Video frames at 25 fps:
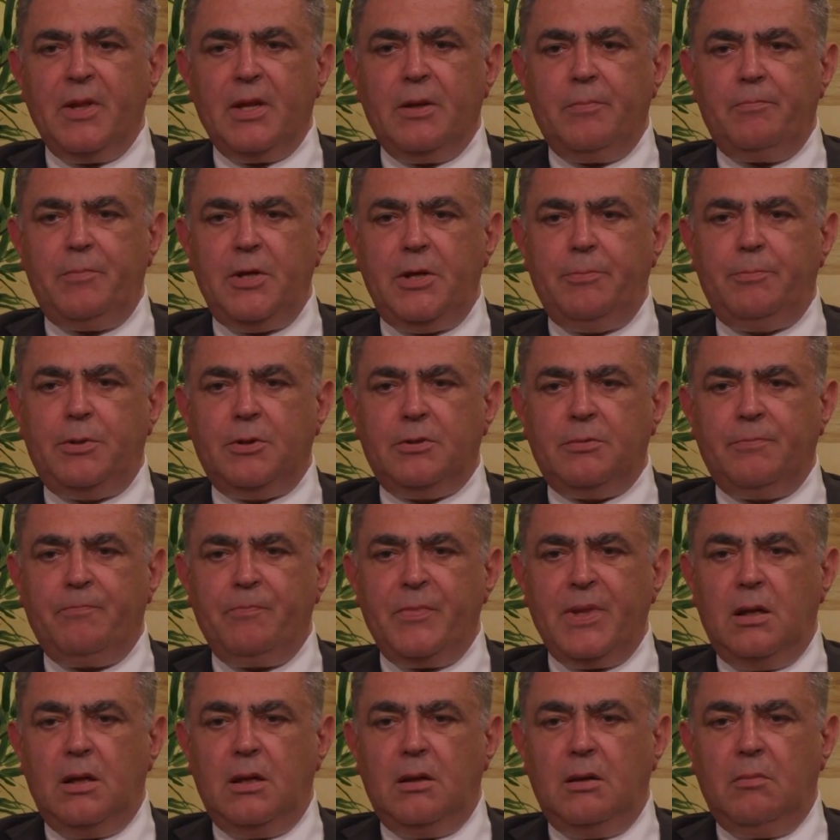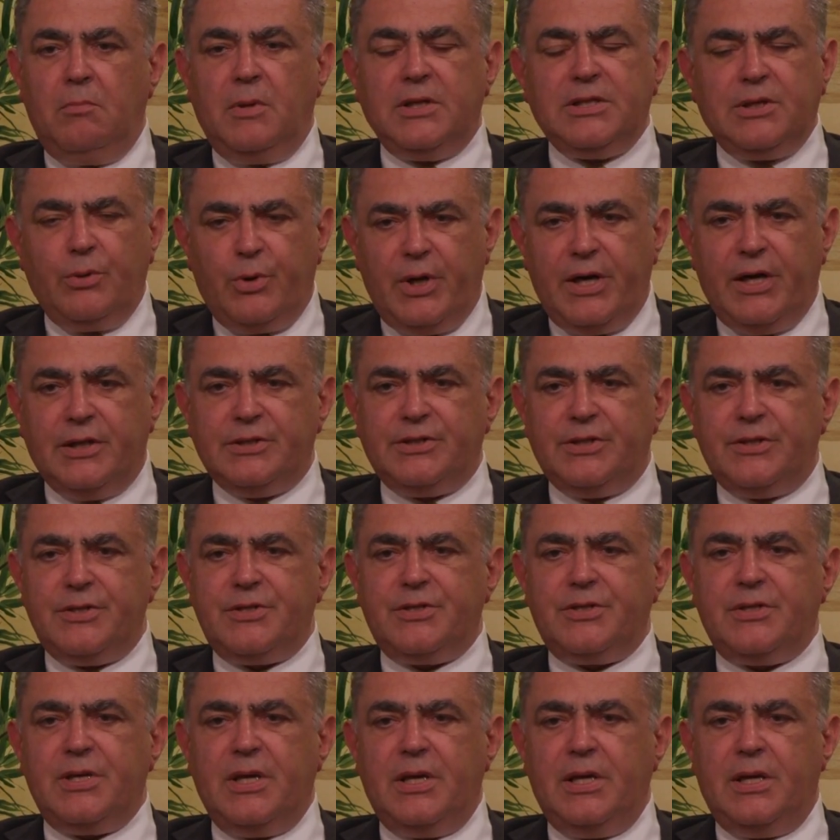people, but there were
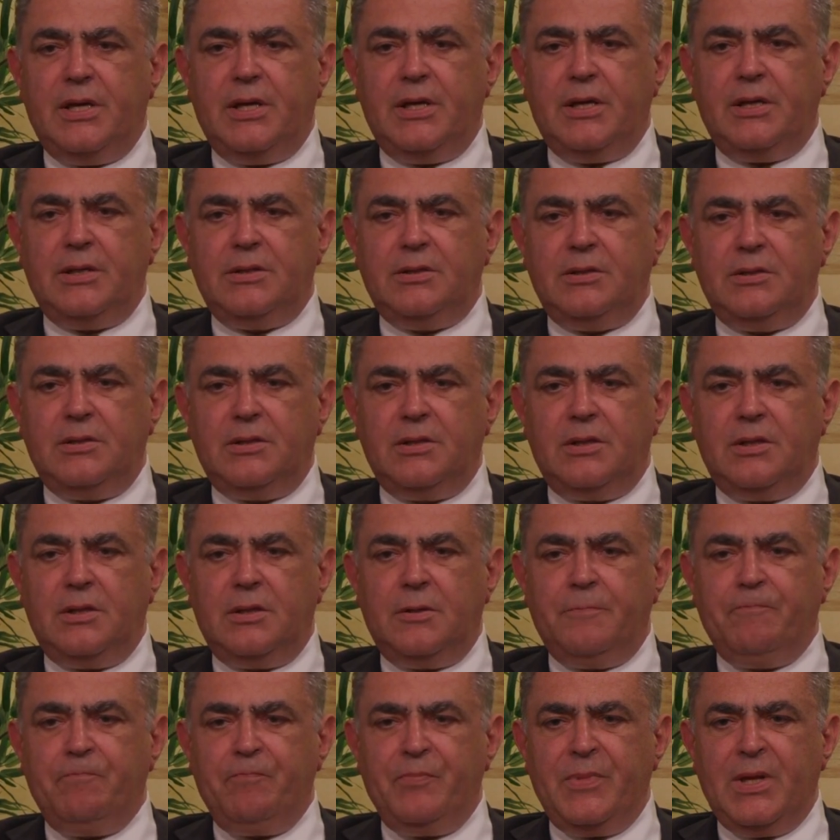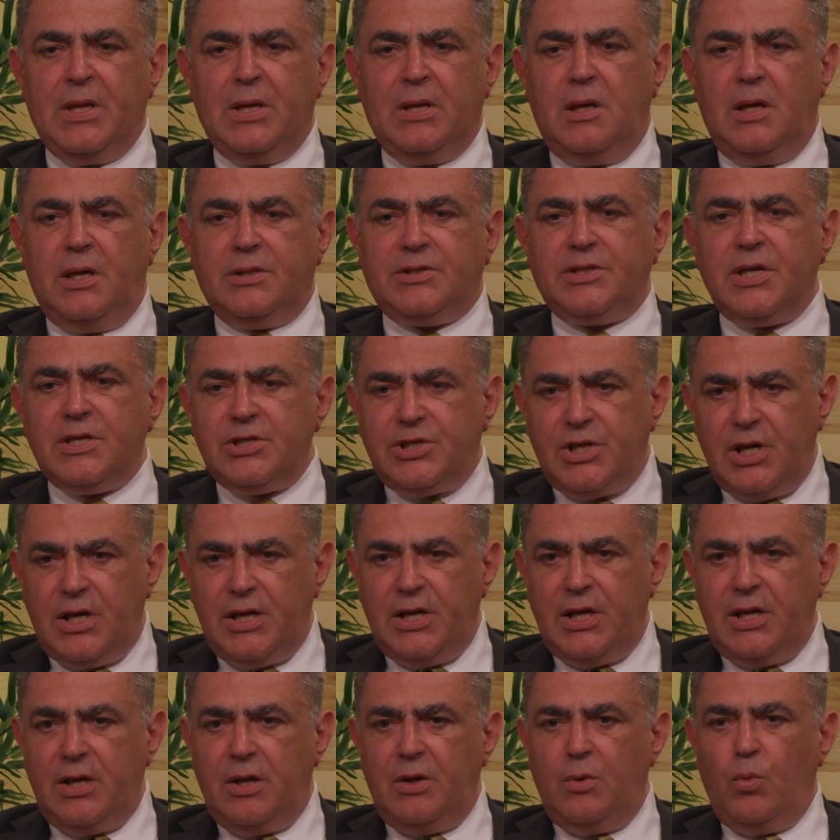others. And
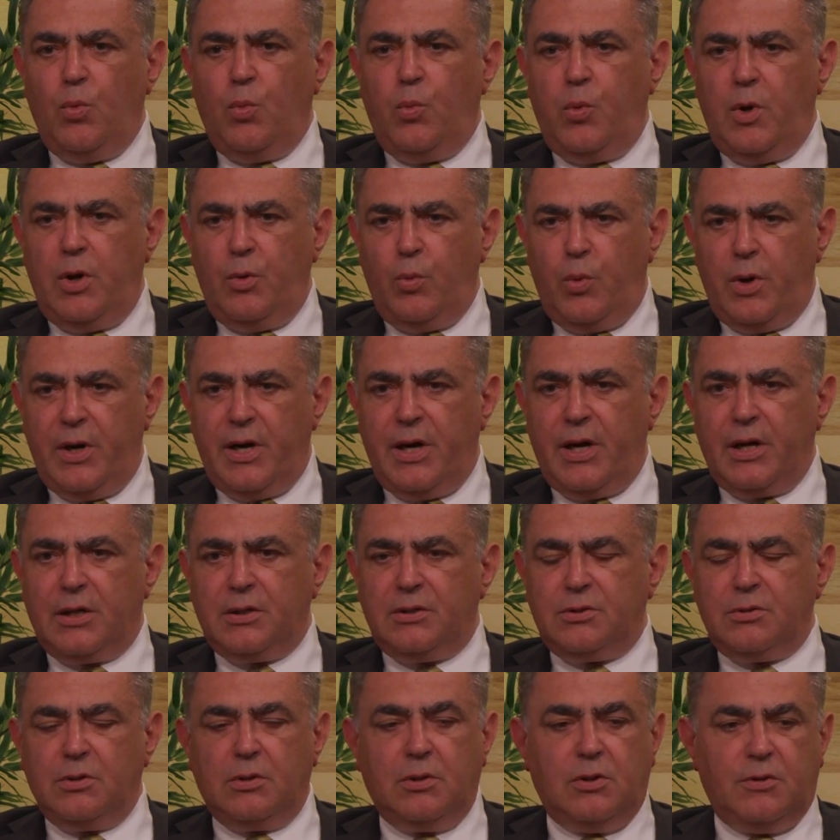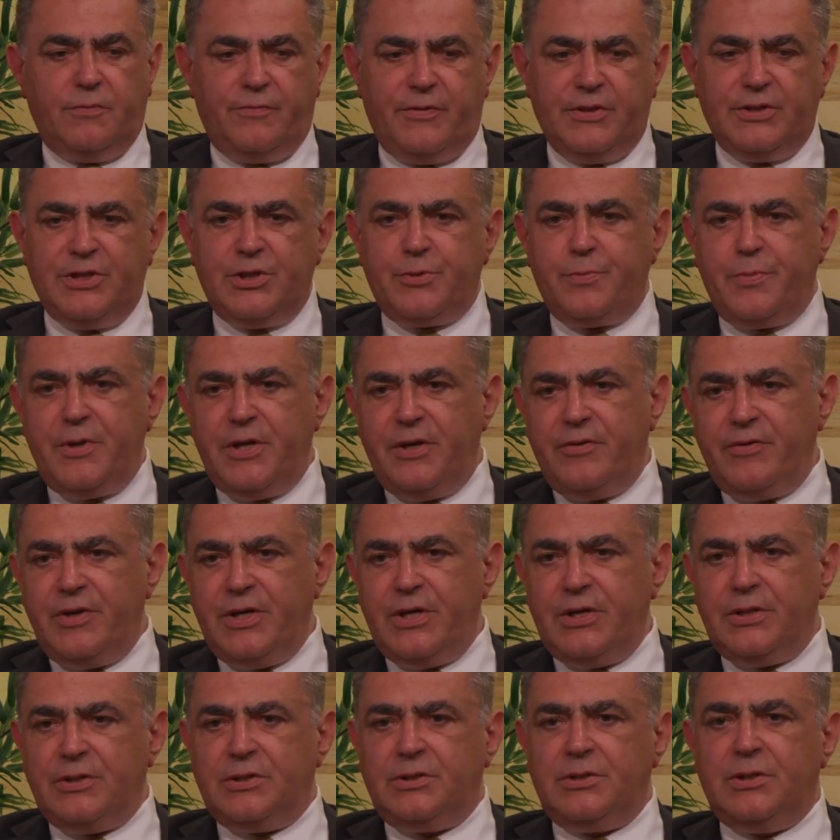essentially, we worked over this
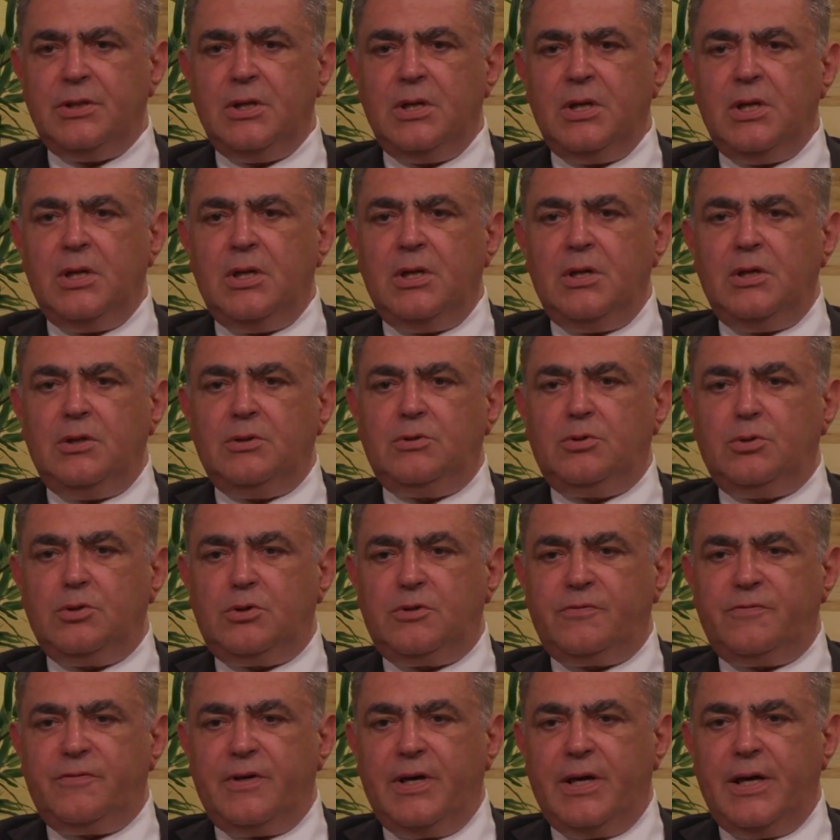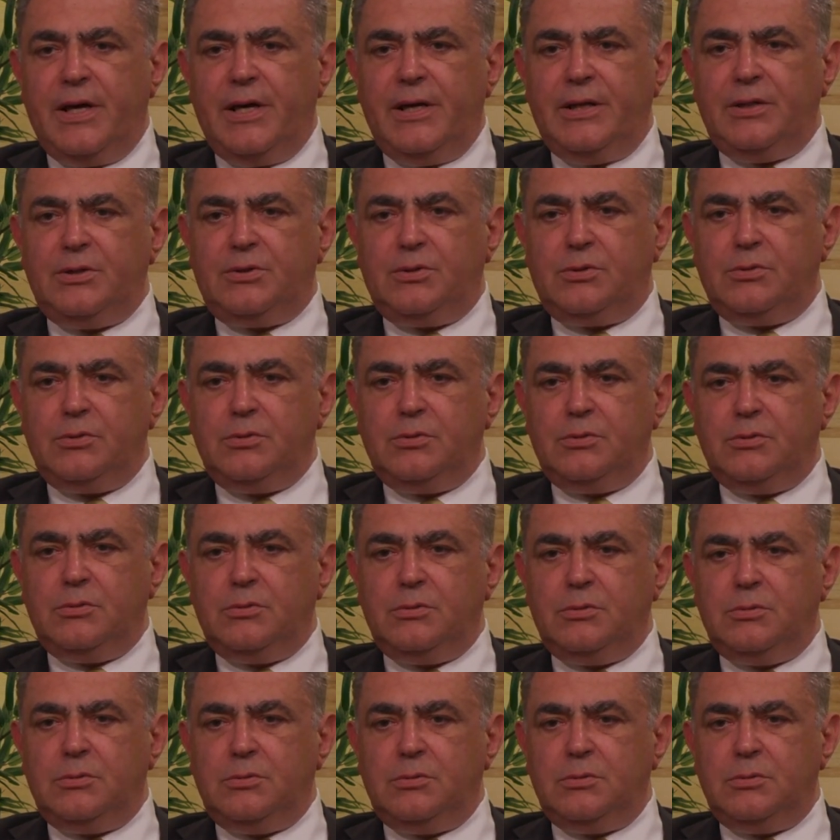period to try
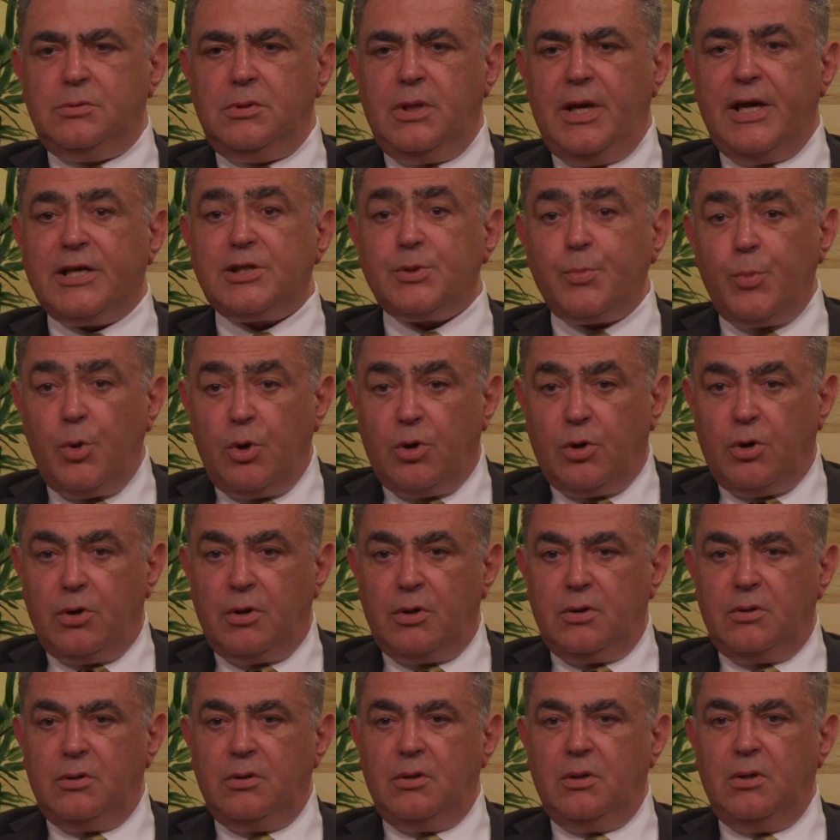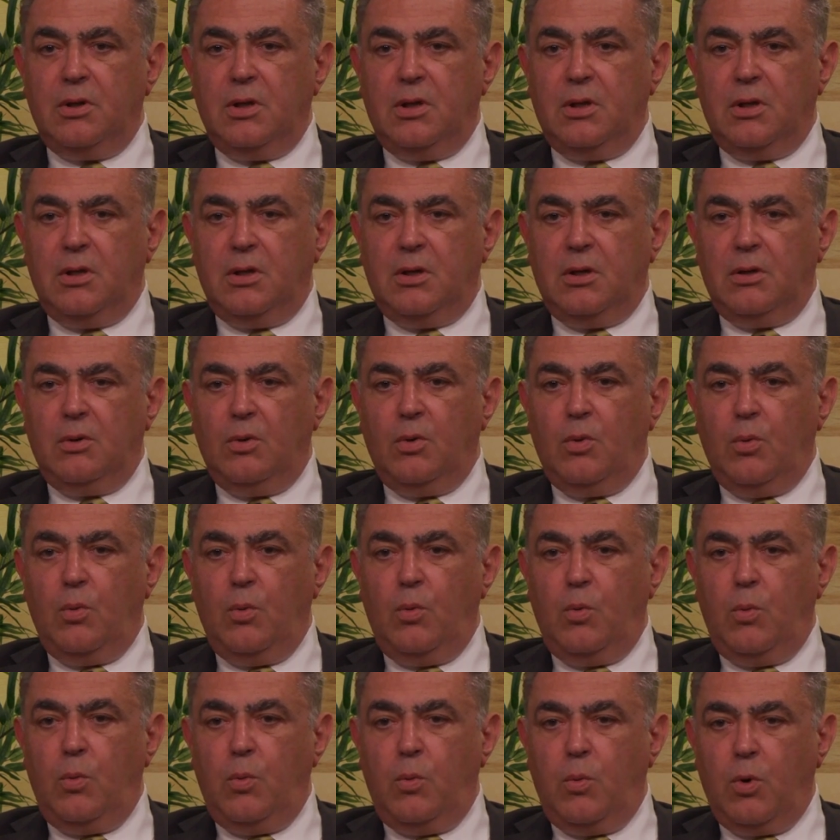to explore
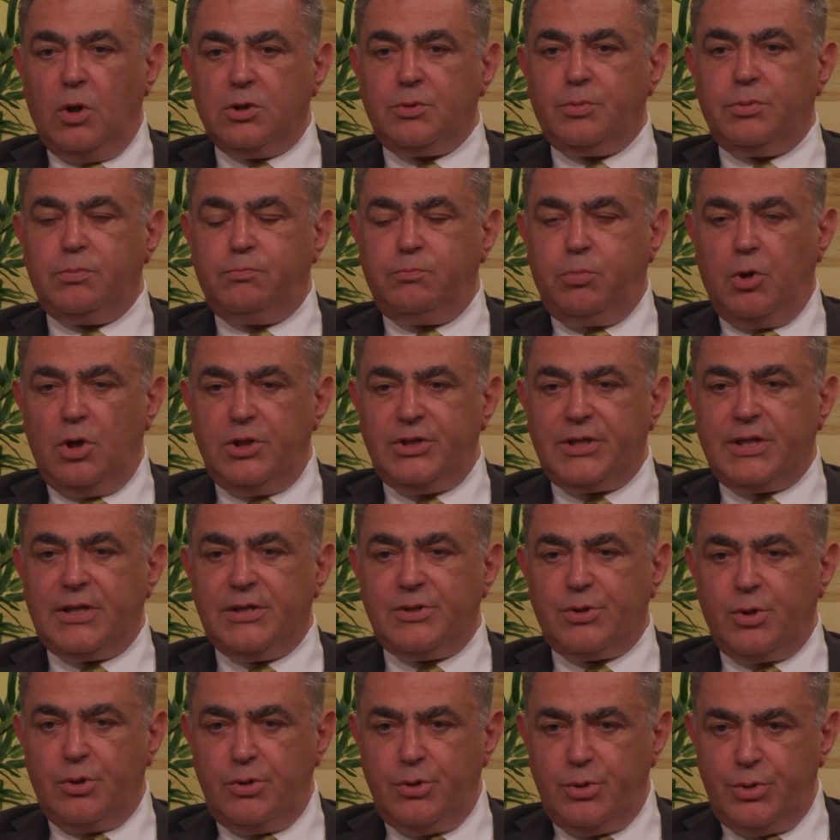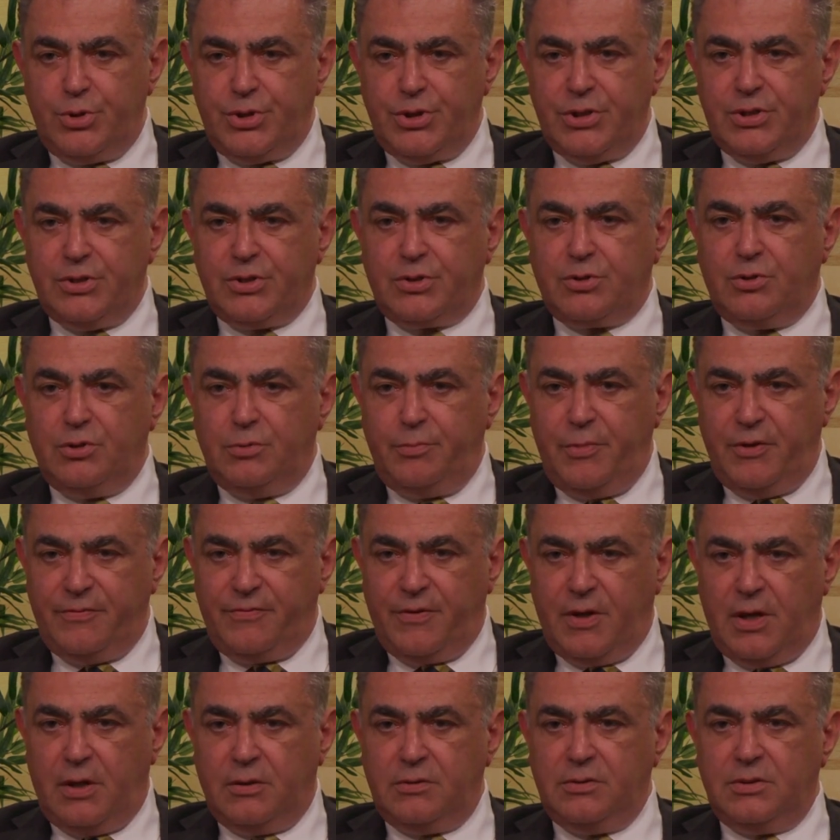what political solutions could be
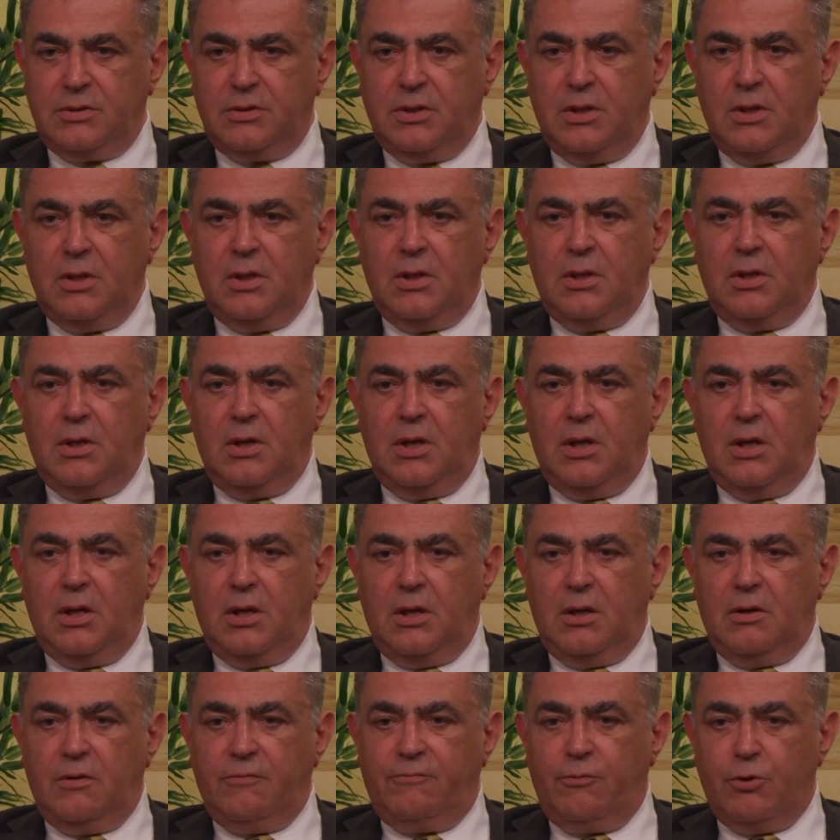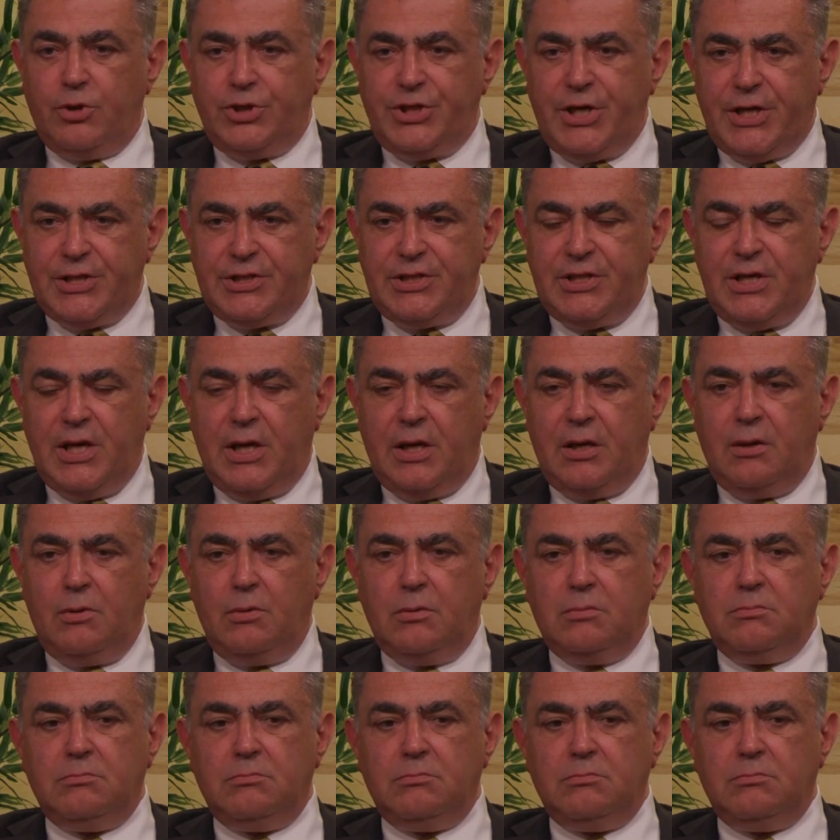found for Chechnya,